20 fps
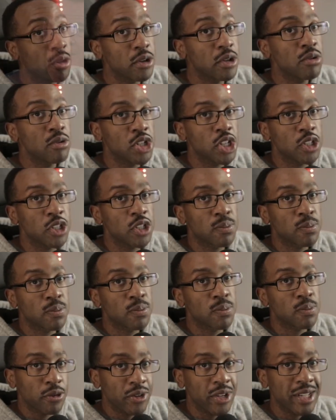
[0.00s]
Are you just
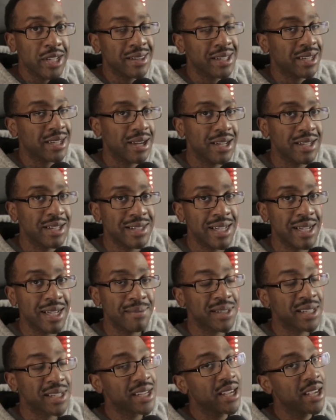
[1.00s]
proving the
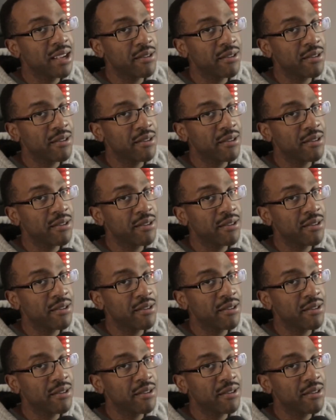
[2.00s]
concept?